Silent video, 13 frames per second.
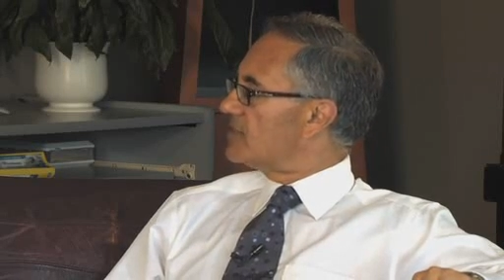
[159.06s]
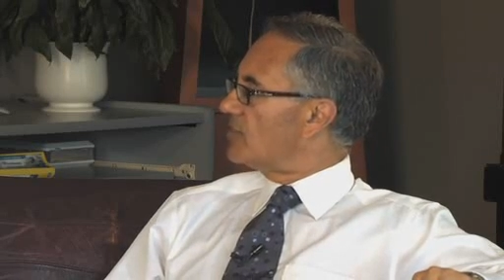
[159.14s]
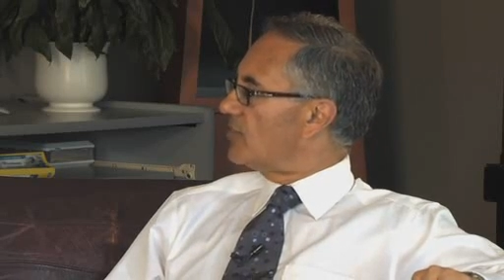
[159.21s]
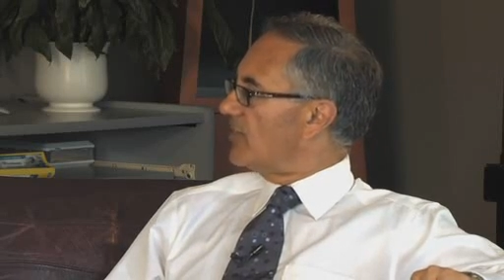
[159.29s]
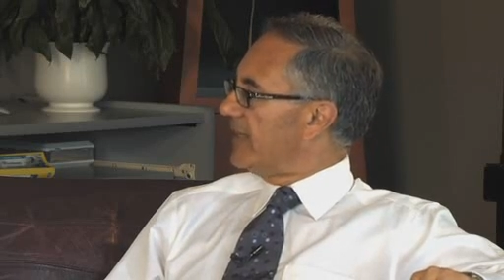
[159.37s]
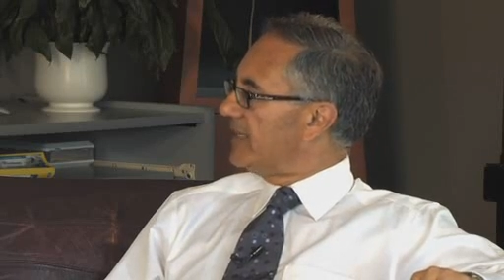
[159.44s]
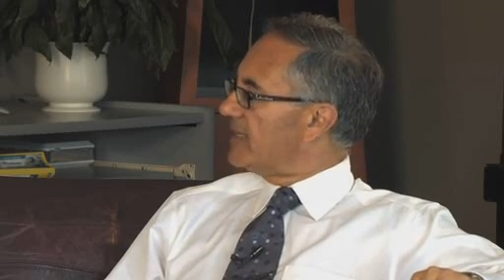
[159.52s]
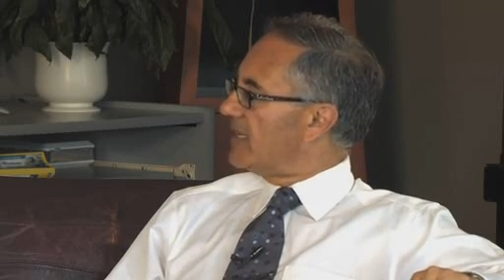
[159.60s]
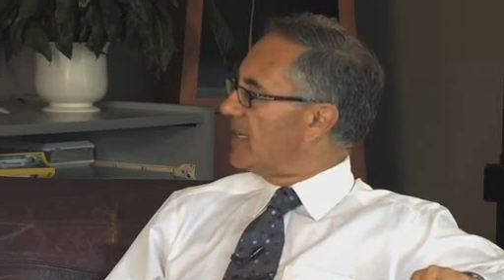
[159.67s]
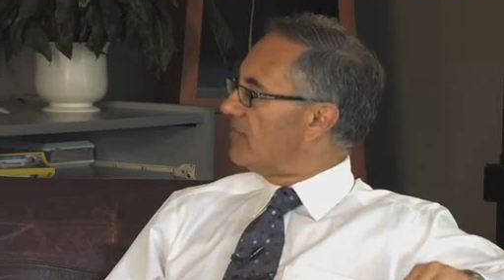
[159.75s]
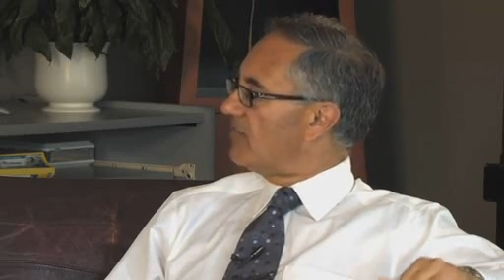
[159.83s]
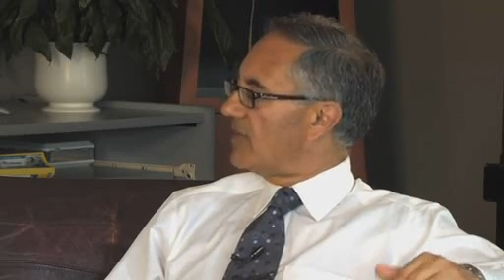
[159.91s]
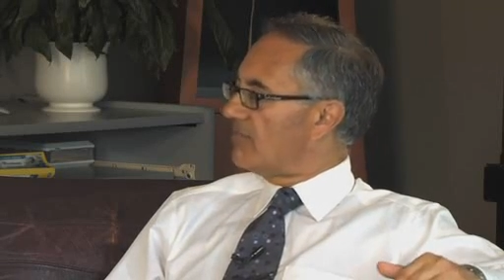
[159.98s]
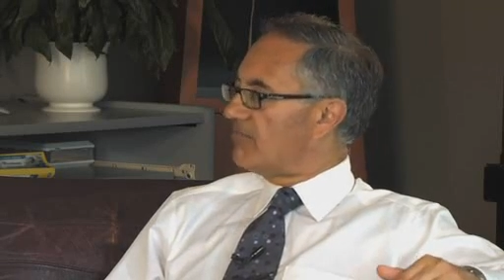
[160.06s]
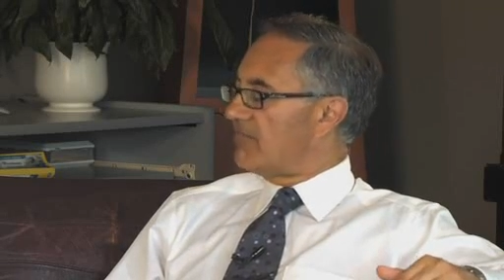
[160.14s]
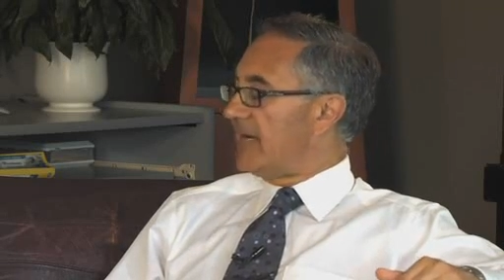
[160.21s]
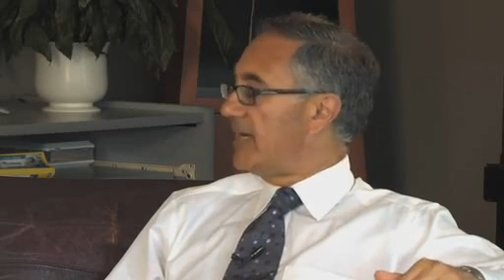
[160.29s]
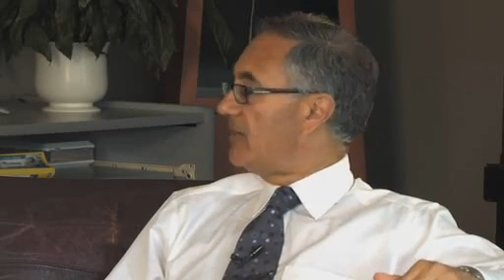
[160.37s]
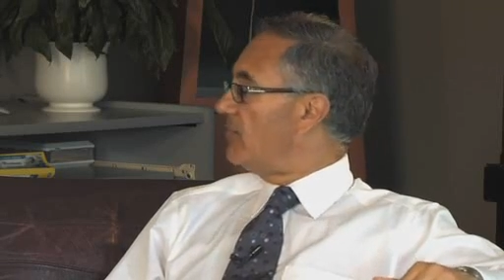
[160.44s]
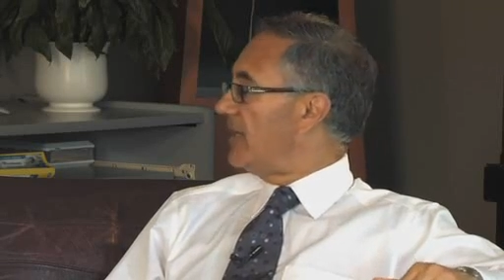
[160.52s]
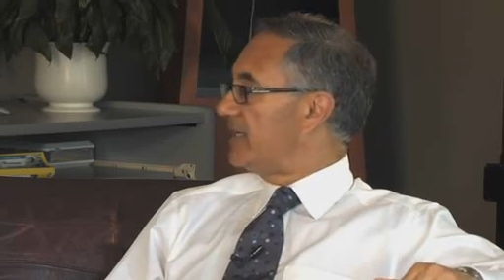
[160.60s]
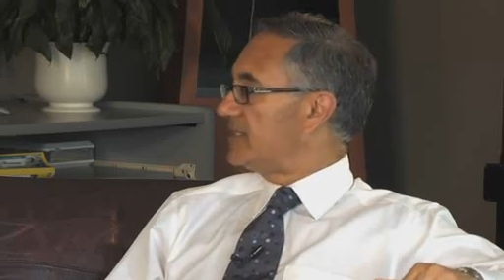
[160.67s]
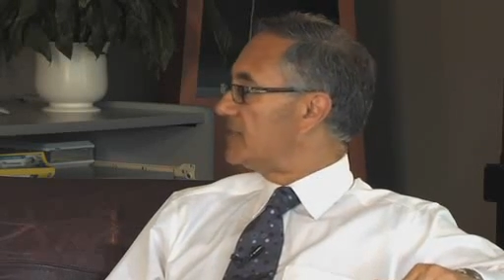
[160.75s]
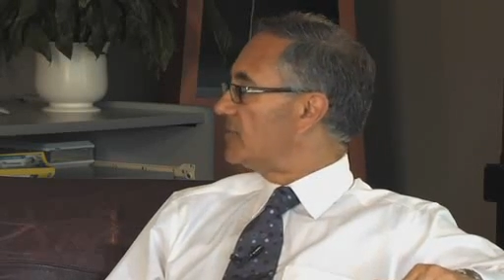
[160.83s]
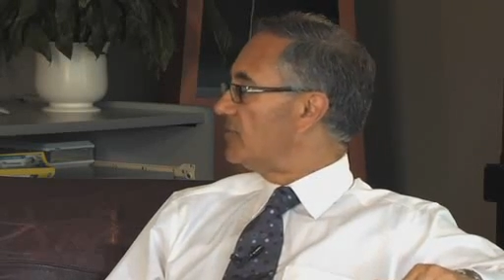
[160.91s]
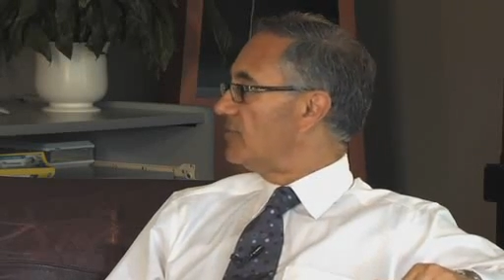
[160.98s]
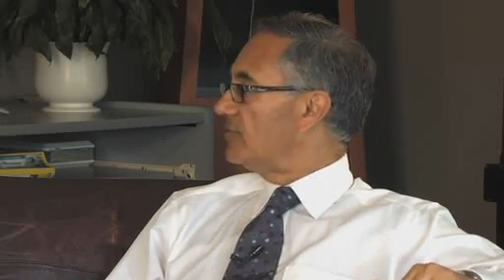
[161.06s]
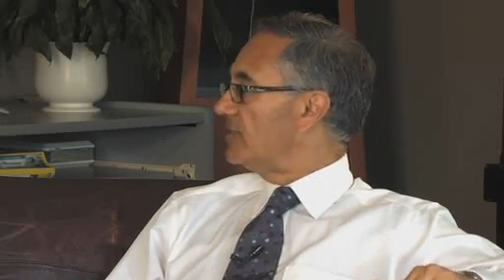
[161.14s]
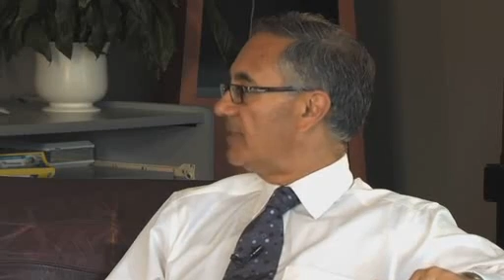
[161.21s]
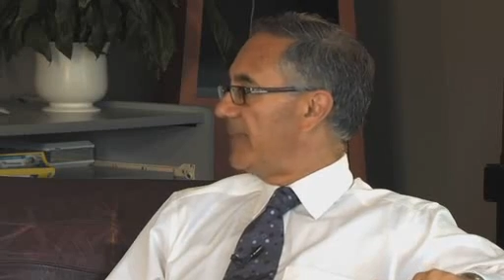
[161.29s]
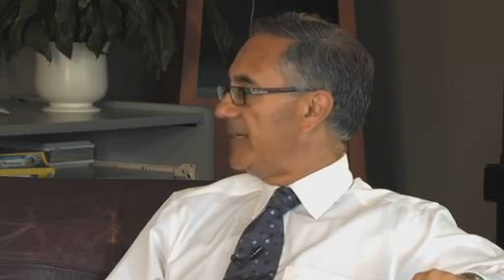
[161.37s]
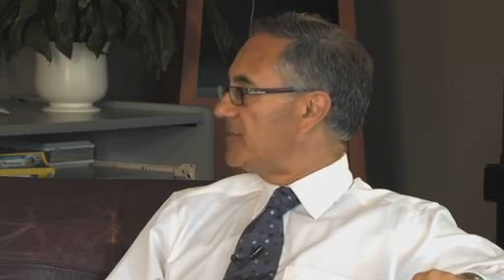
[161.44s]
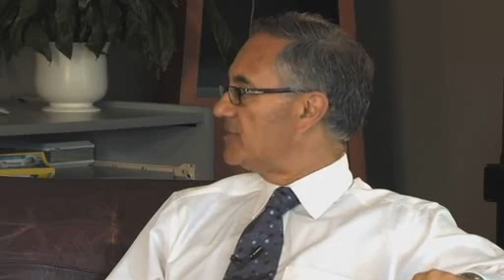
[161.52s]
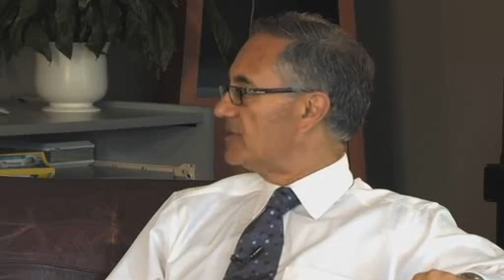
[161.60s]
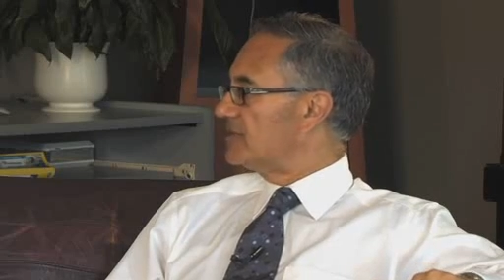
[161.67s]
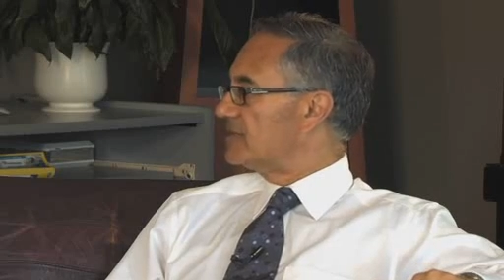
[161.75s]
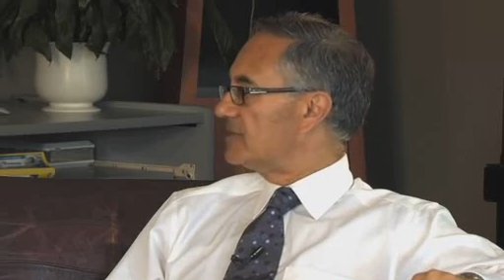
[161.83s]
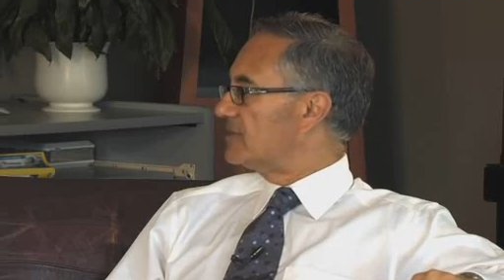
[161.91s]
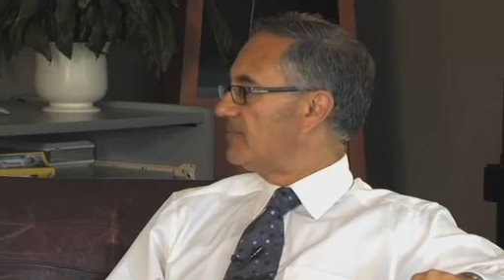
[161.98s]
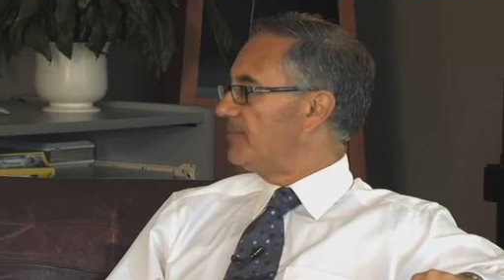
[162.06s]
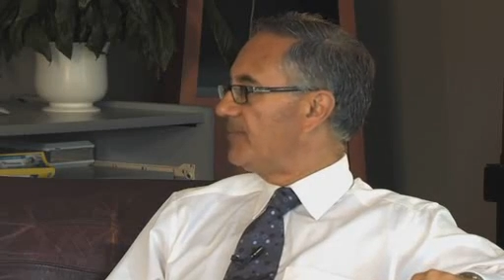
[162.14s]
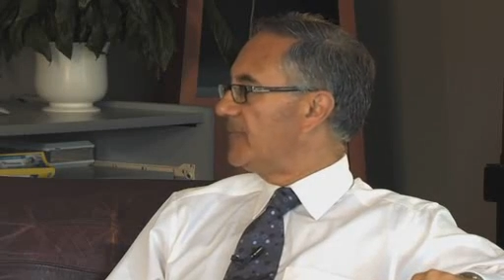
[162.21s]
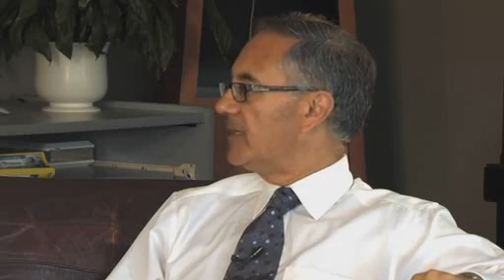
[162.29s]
So right now, my advice to the patients